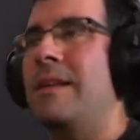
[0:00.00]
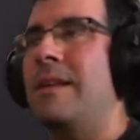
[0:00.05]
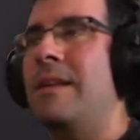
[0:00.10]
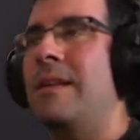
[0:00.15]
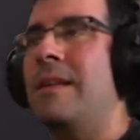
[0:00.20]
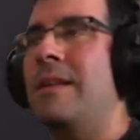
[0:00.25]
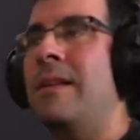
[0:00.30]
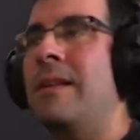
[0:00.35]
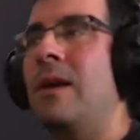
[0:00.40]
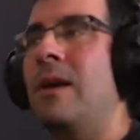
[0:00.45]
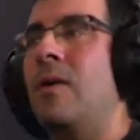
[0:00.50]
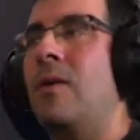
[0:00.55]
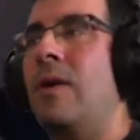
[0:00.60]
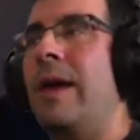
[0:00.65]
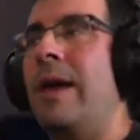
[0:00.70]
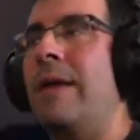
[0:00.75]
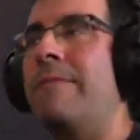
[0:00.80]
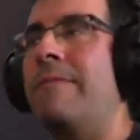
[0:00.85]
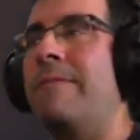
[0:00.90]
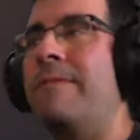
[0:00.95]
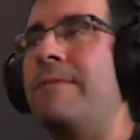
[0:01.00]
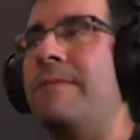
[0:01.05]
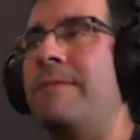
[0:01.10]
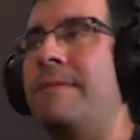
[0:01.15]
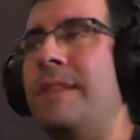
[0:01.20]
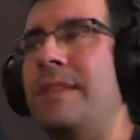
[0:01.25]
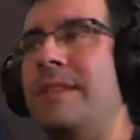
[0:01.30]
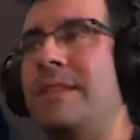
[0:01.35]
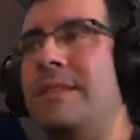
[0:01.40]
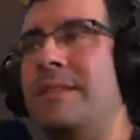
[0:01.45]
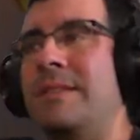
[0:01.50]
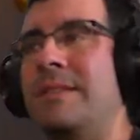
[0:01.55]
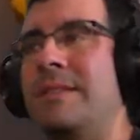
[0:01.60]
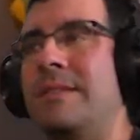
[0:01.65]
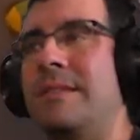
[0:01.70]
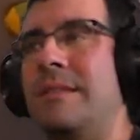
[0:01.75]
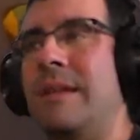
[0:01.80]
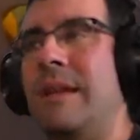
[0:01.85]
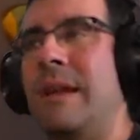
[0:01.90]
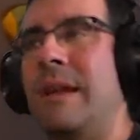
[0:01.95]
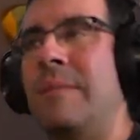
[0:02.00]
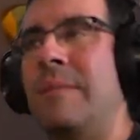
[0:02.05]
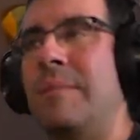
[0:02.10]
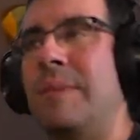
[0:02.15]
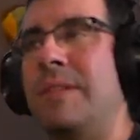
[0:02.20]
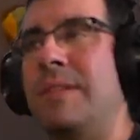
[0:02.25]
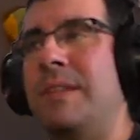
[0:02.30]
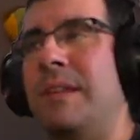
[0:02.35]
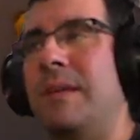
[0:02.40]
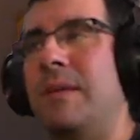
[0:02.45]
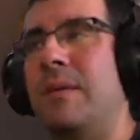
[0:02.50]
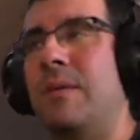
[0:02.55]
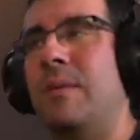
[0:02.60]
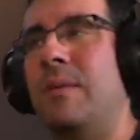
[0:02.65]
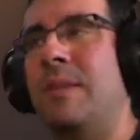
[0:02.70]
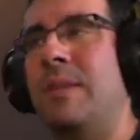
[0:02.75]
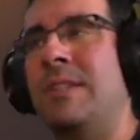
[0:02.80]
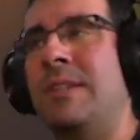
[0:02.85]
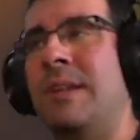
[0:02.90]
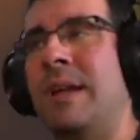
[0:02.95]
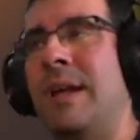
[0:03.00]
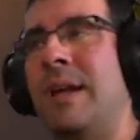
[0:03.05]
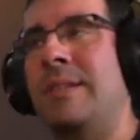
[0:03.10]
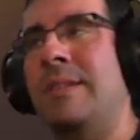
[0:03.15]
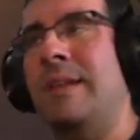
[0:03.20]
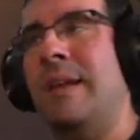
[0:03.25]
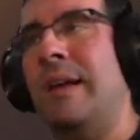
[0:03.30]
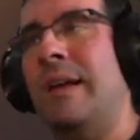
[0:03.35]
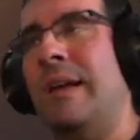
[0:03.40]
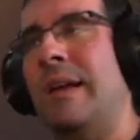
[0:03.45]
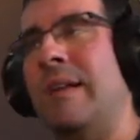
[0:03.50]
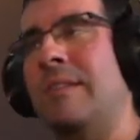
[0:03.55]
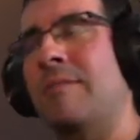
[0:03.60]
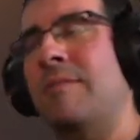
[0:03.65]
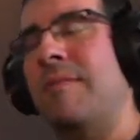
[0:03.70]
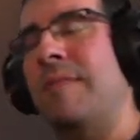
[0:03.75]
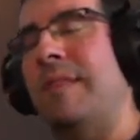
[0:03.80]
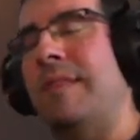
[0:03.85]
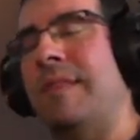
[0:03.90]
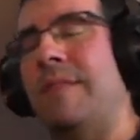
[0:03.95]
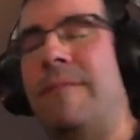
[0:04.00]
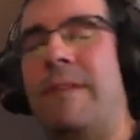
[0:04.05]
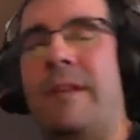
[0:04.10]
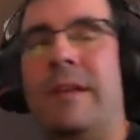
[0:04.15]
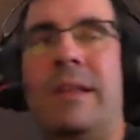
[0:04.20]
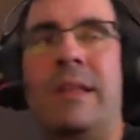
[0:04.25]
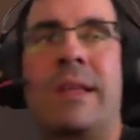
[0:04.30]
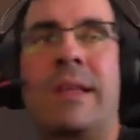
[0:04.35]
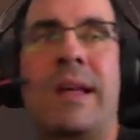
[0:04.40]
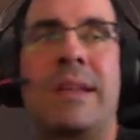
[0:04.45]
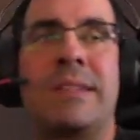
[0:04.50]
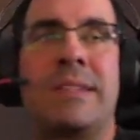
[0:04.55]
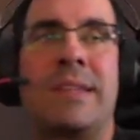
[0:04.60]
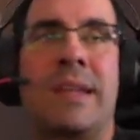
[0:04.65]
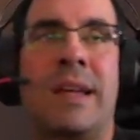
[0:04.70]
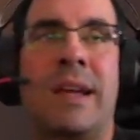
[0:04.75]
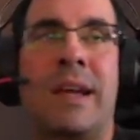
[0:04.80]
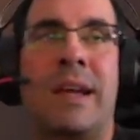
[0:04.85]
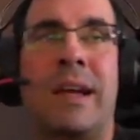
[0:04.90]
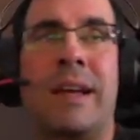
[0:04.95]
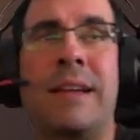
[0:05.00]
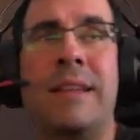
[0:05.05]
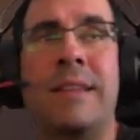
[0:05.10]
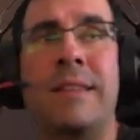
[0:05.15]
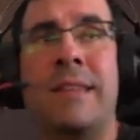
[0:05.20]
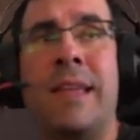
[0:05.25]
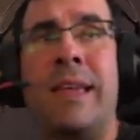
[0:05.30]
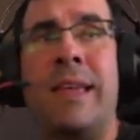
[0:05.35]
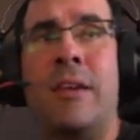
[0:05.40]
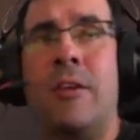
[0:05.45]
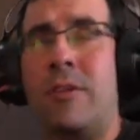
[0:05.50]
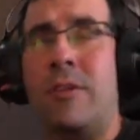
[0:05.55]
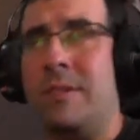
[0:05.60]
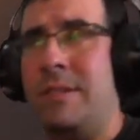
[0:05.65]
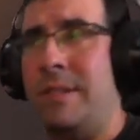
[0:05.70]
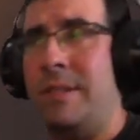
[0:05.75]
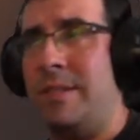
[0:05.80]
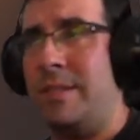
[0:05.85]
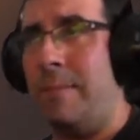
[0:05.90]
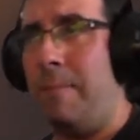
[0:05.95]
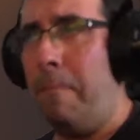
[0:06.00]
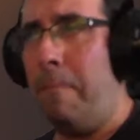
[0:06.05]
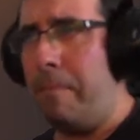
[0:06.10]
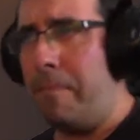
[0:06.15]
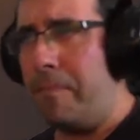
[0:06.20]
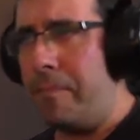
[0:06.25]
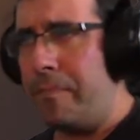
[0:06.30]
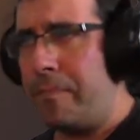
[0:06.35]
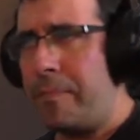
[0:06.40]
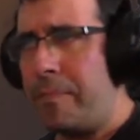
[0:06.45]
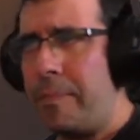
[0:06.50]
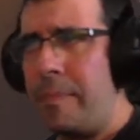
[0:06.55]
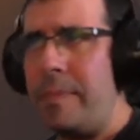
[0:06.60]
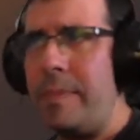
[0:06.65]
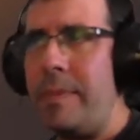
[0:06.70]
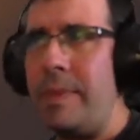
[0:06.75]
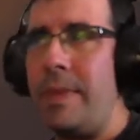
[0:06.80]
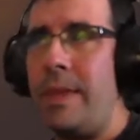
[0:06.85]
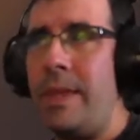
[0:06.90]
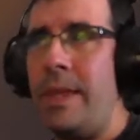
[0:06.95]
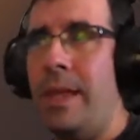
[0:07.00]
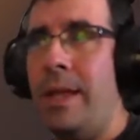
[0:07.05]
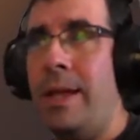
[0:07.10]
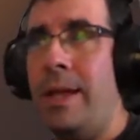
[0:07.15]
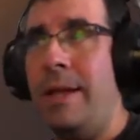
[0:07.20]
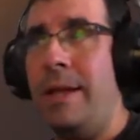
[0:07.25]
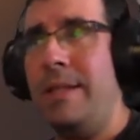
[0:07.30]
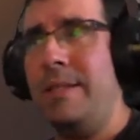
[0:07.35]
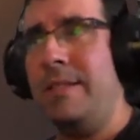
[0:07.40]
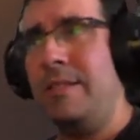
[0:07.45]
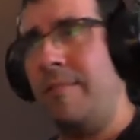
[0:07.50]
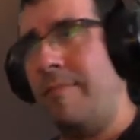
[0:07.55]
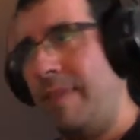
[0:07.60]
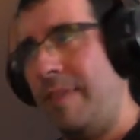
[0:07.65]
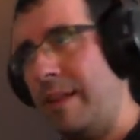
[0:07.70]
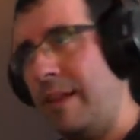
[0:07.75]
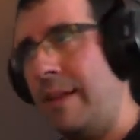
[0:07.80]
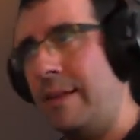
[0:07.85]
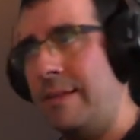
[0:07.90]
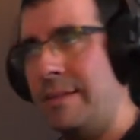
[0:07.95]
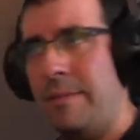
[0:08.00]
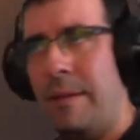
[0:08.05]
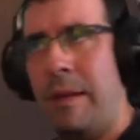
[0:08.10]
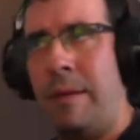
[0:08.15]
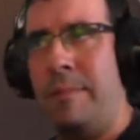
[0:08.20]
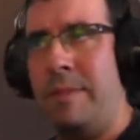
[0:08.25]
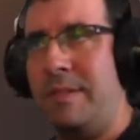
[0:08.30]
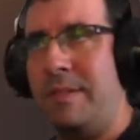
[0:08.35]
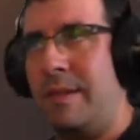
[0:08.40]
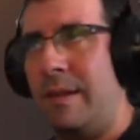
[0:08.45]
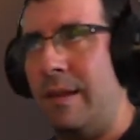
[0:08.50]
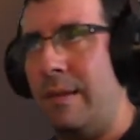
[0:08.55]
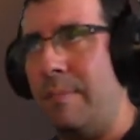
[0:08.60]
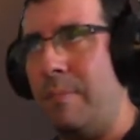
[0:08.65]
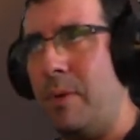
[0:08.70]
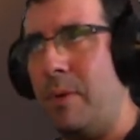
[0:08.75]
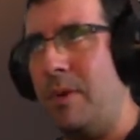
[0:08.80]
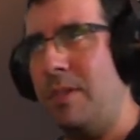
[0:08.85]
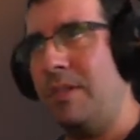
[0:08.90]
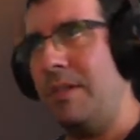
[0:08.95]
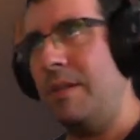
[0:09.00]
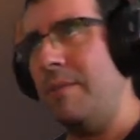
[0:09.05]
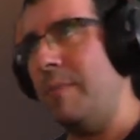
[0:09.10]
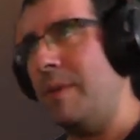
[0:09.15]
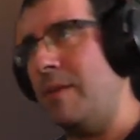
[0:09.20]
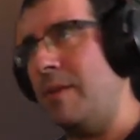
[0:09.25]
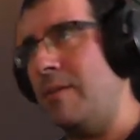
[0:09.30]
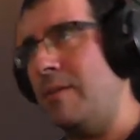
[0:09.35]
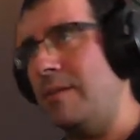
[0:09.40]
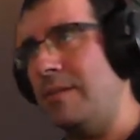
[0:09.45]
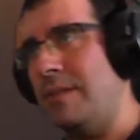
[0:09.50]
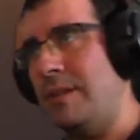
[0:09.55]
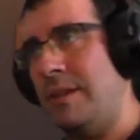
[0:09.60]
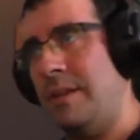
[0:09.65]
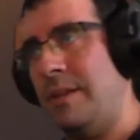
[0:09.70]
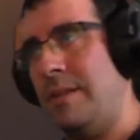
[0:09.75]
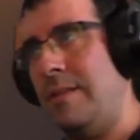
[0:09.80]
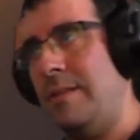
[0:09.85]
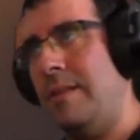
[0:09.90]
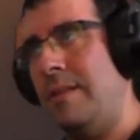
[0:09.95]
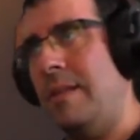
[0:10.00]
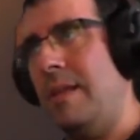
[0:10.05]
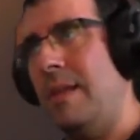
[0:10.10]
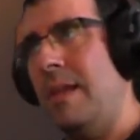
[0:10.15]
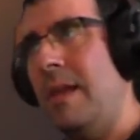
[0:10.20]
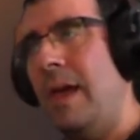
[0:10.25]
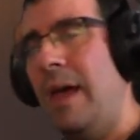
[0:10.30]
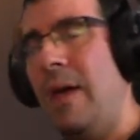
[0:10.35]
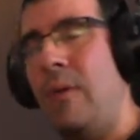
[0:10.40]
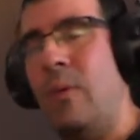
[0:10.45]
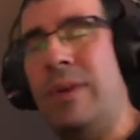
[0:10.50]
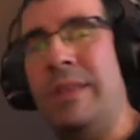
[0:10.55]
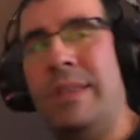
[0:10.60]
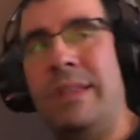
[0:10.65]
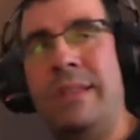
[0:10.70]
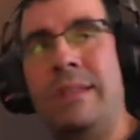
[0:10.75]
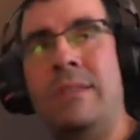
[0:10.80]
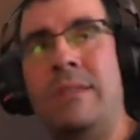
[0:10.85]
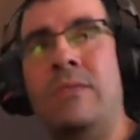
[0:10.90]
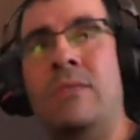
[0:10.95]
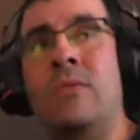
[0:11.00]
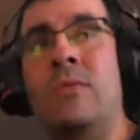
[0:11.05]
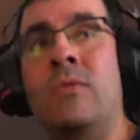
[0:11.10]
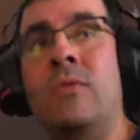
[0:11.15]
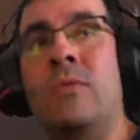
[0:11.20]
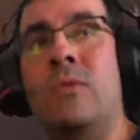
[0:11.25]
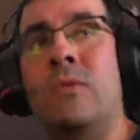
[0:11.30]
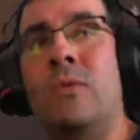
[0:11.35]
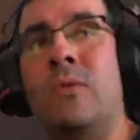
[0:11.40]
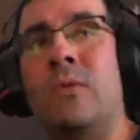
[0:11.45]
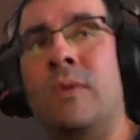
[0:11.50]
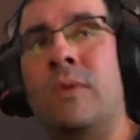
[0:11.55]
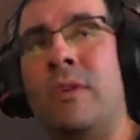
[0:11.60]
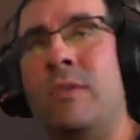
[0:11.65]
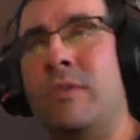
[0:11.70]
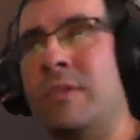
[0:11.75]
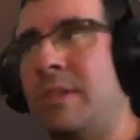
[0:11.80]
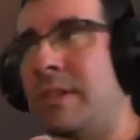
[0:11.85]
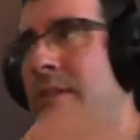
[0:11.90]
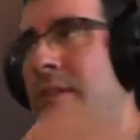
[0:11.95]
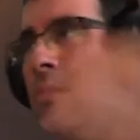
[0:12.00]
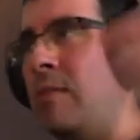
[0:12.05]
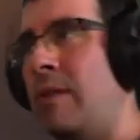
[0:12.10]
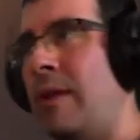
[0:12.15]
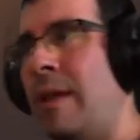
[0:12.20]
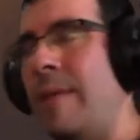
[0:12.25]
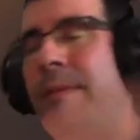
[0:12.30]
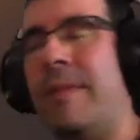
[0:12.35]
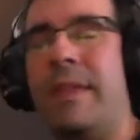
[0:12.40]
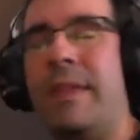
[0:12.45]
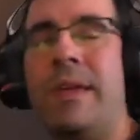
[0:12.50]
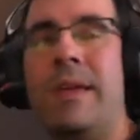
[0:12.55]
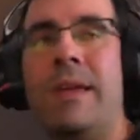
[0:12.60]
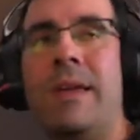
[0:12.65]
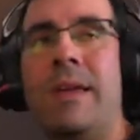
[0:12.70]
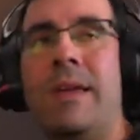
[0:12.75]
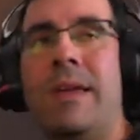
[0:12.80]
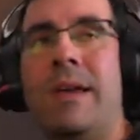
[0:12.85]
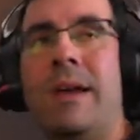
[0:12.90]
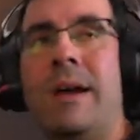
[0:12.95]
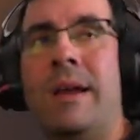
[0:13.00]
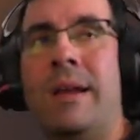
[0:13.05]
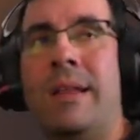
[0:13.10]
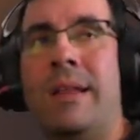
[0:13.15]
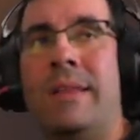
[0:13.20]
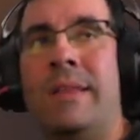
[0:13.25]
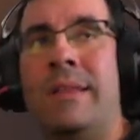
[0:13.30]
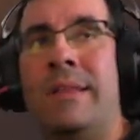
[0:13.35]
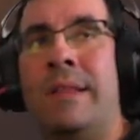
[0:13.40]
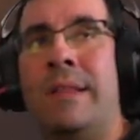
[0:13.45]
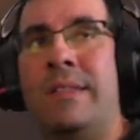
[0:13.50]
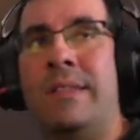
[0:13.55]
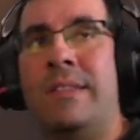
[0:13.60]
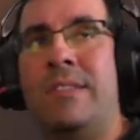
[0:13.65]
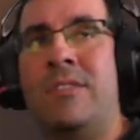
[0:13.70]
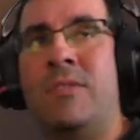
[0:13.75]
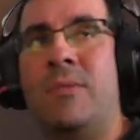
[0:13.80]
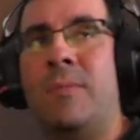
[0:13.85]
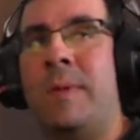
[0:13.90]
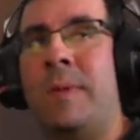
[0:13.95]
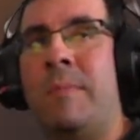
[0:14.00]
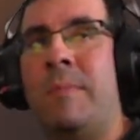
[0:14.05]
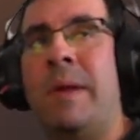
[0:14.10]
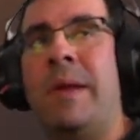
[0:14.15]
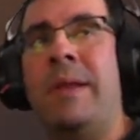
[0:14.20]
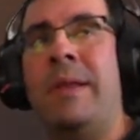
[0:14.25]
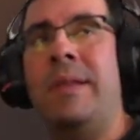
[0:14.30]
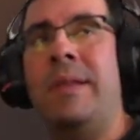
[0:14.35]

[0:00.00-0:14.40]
Now I have this NPC which has something different. It has a dialogue system, and it's something I'm still polishing because I wanted to use it on everything, and it needs to be very